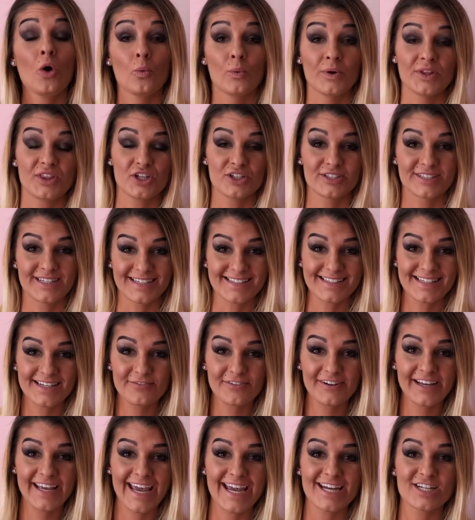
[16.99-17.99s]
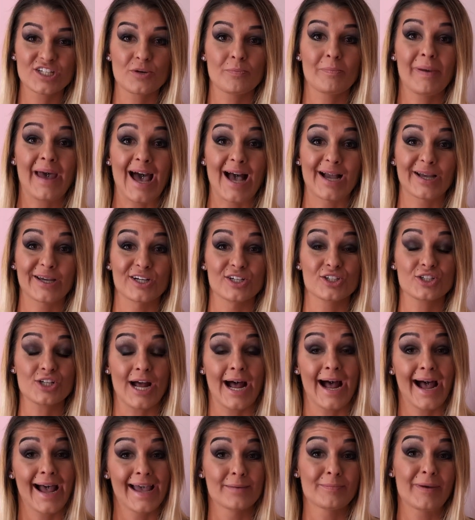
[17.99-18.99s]
With your Disney vacation package,
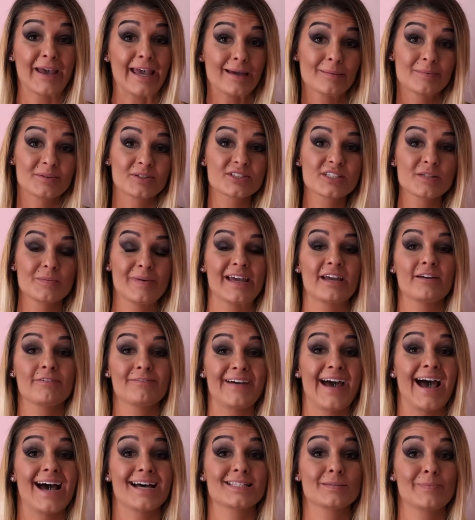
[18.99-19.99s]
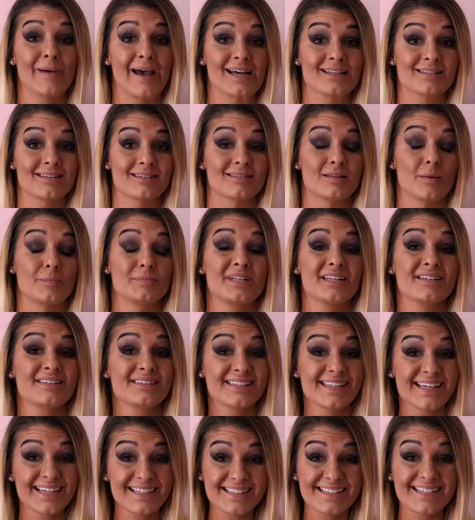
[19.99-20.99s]
I am able to make FastPasses up to
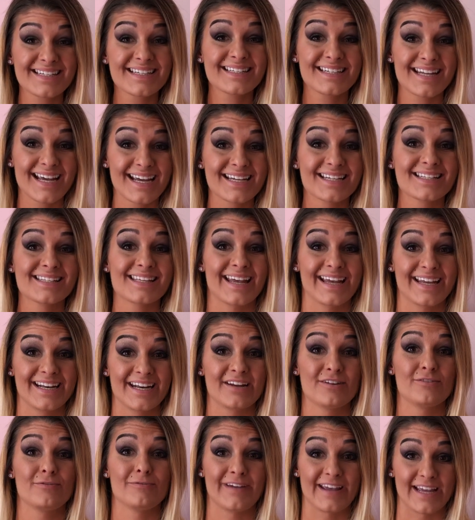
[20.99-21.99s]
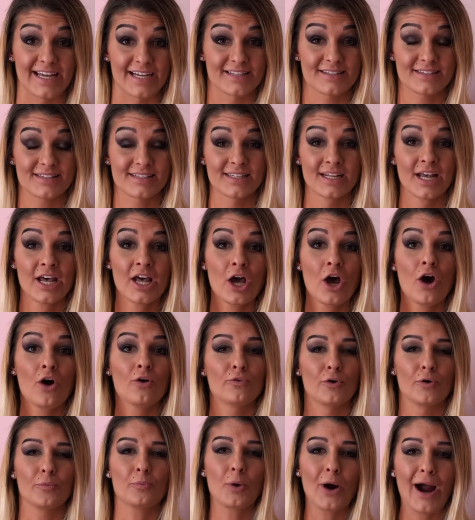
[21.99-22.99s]
60 days in advance
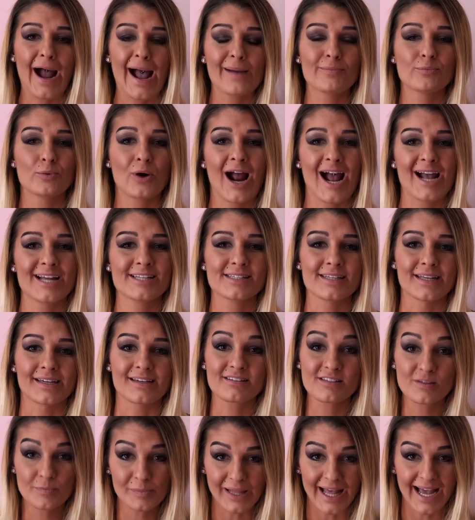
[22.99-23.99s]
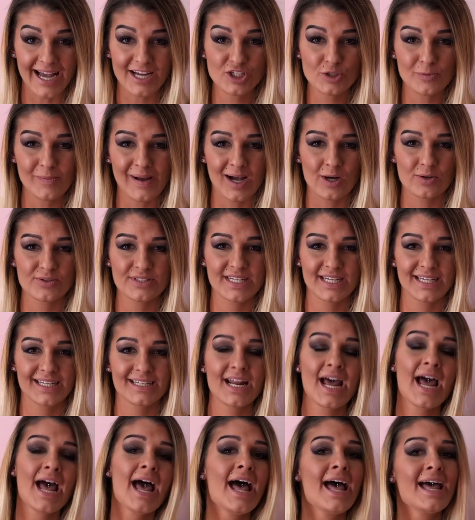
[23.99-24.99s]
for prime rides like Splash
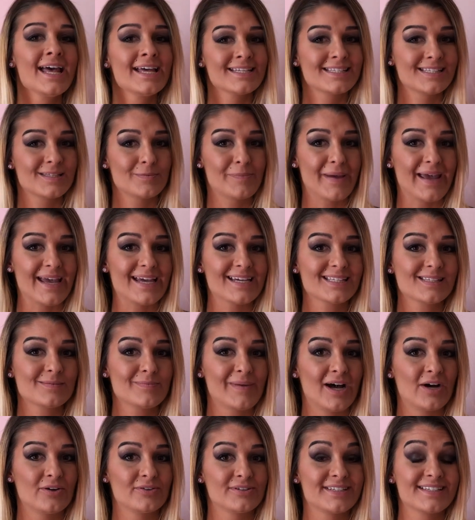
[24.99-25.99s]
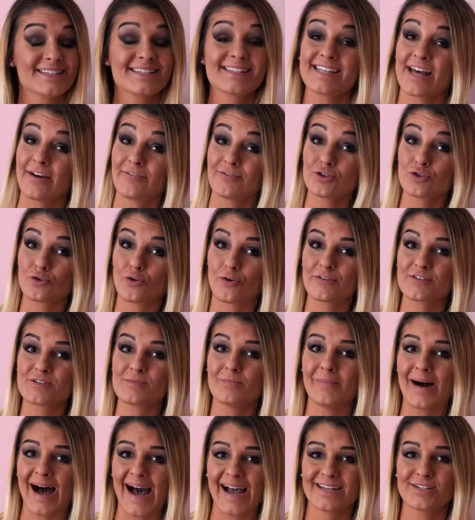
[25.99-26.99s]
Mountain, Space Mountain, Seven Dwarfs
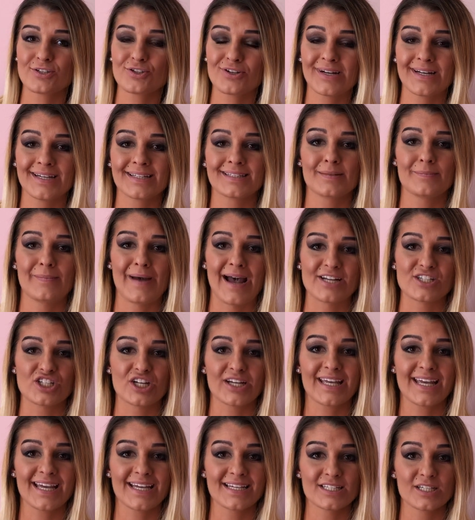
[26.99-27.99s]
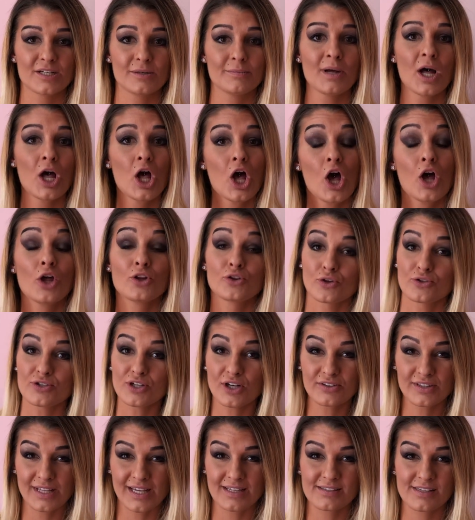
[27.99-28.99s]
Mine Train at the Magic Kingdom. Those
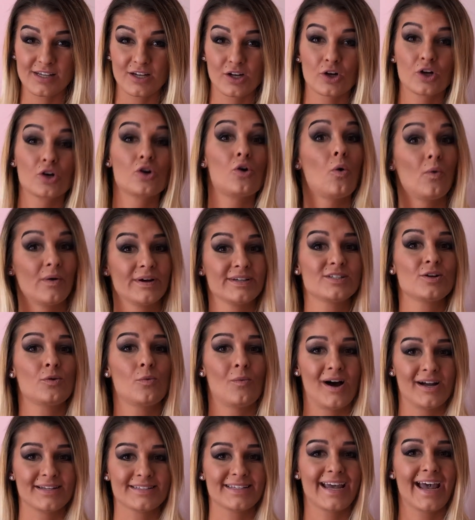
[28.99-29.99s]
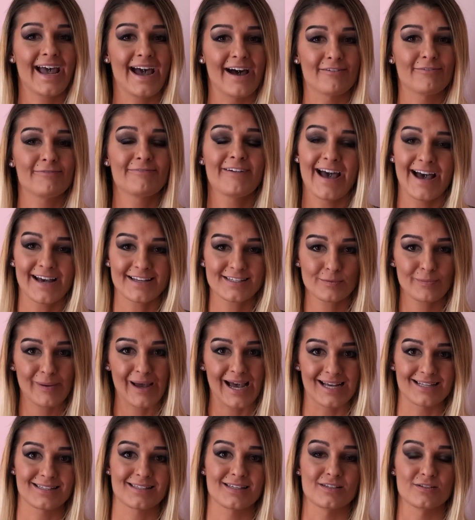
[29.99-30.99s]
are things that you're going to want to have
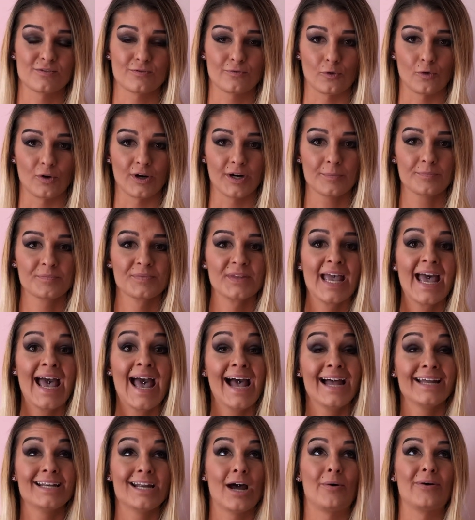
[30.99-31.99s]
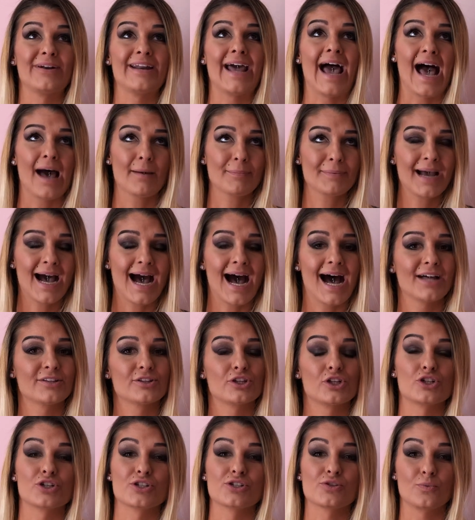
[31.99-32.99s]
FastPasses for. Now in Epcot,
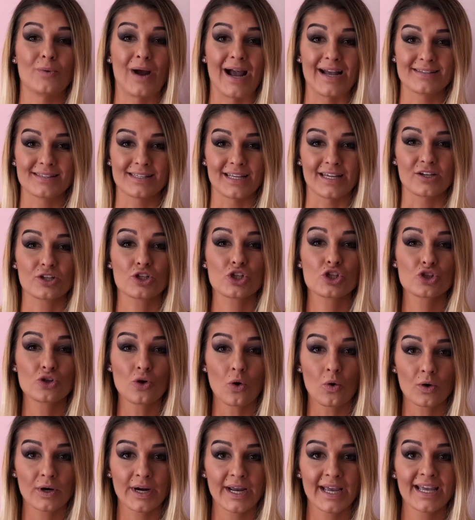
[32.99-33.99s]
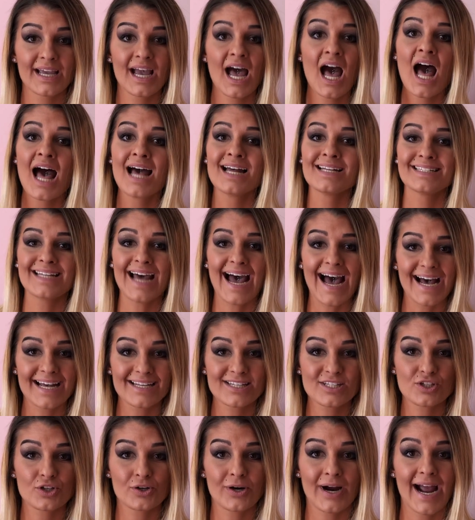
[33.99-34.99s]
there's rides like Soaring,
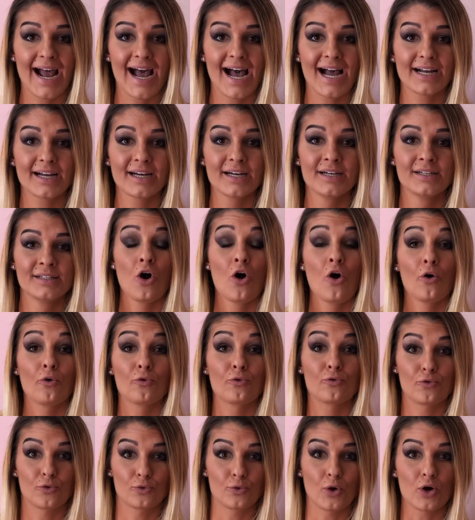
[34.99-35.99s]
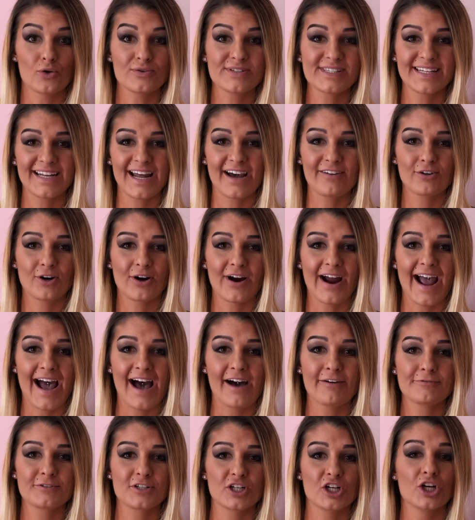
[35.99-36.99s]
Test Track, Frozen Ever
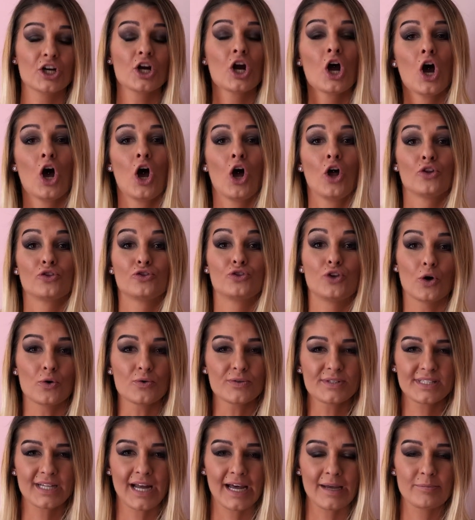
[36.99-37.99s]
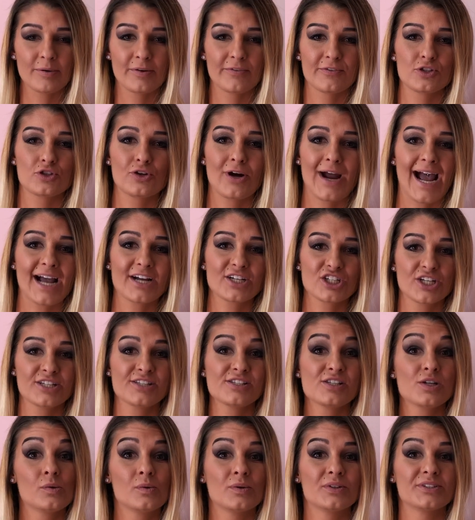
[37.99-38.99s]
After. Those type of
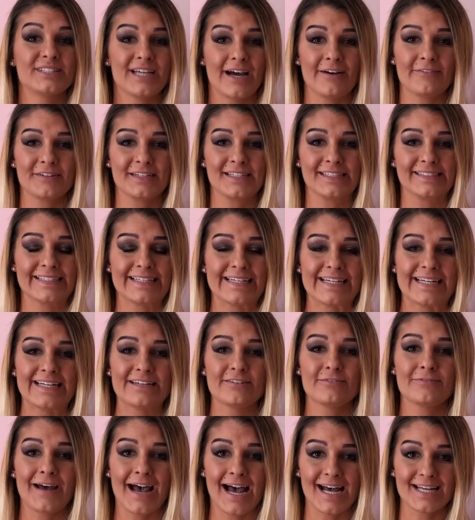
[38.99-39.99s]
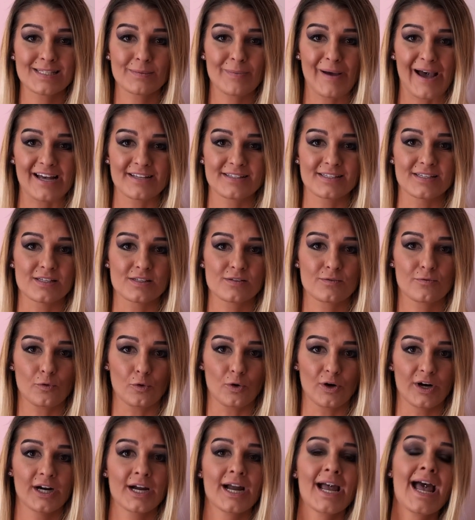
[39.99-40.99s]
attractions you will definitely need FastPasses
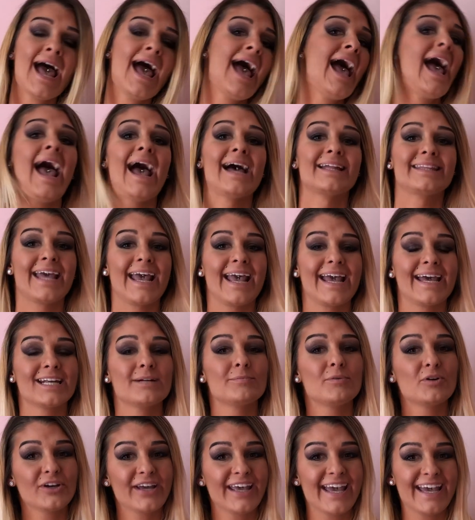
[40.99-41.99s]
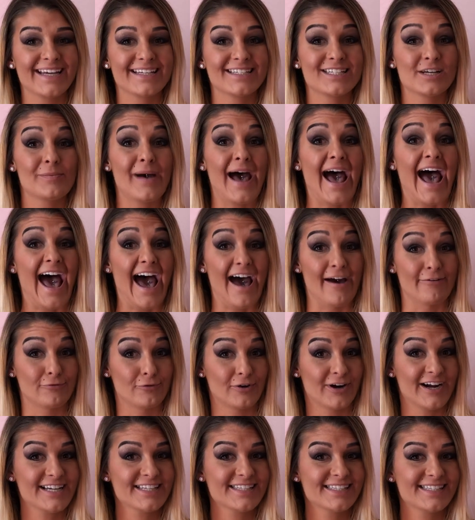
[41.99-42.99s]
for. At the Animal Kingdom,
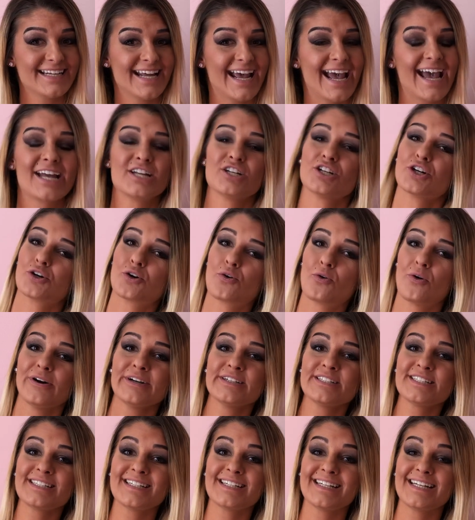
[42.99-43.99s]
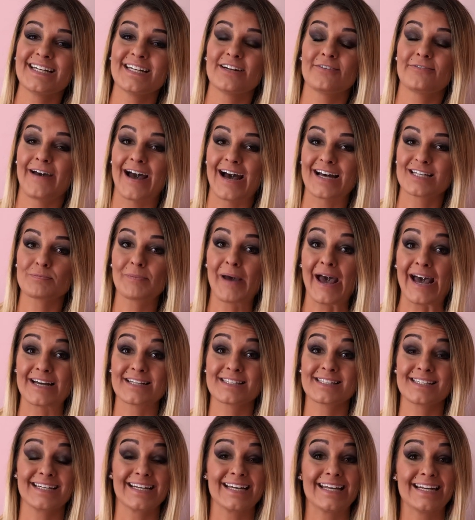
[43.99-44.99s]
Everest, and you're going to need a
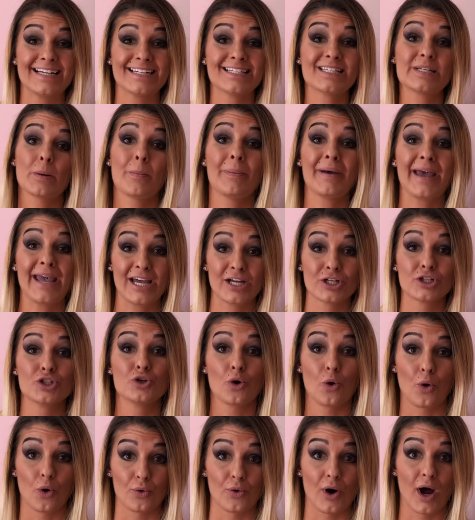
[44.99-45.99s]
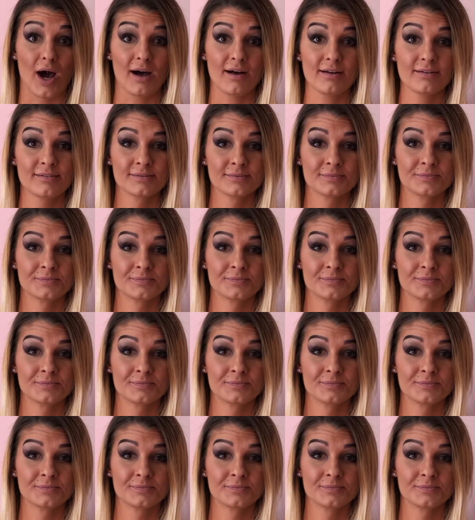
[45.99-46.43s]
FastPass to get into Pandora.